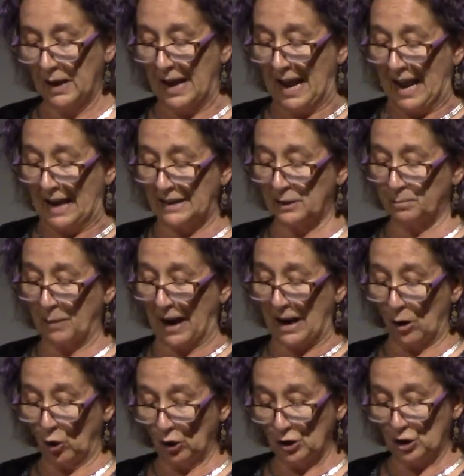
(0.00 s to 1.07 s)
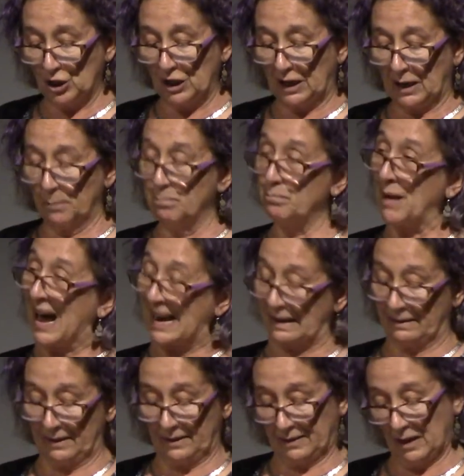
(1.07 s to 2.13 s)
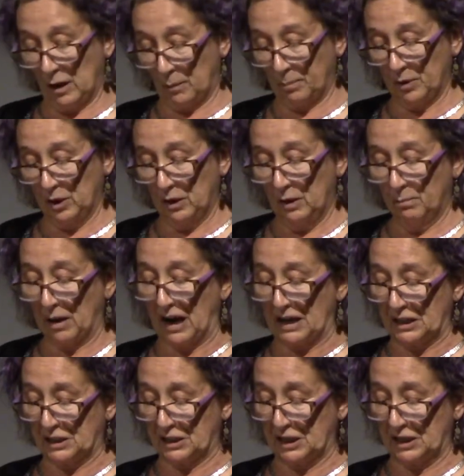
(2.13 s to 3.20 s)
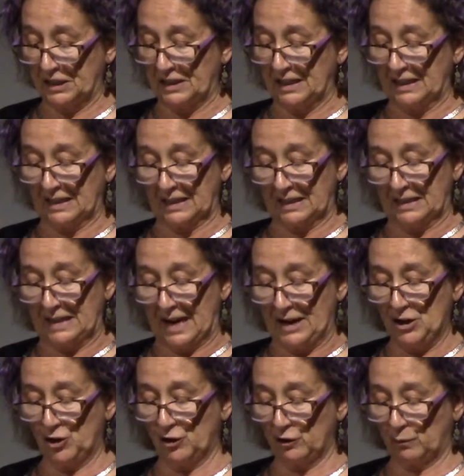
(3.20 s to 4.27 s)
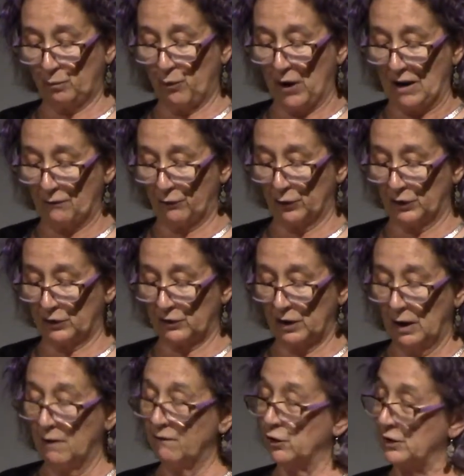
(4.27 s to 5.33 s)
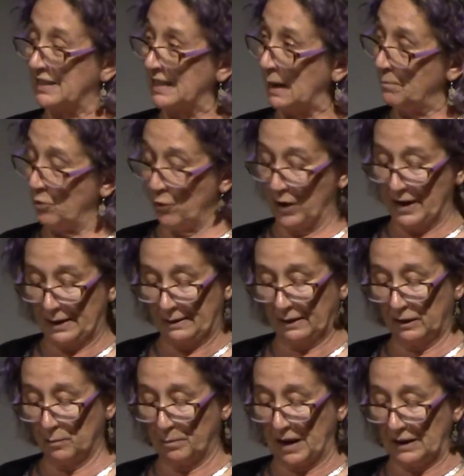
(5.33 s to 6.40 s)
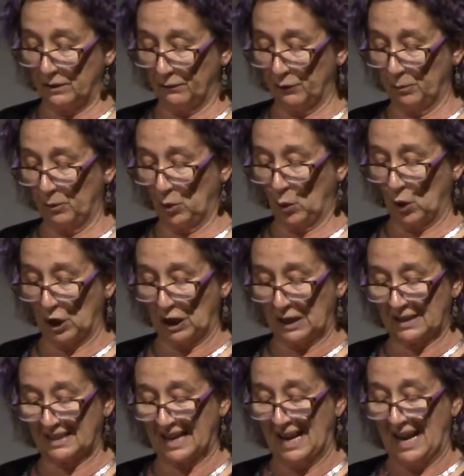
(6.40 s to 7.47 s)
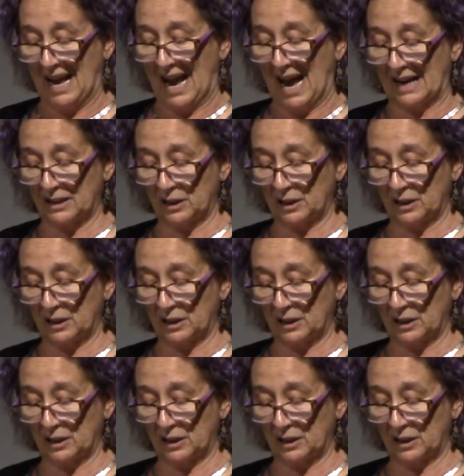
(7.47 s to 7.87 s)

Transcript: His biology can back this up by asserting that nature's preference for separating the better from the worse has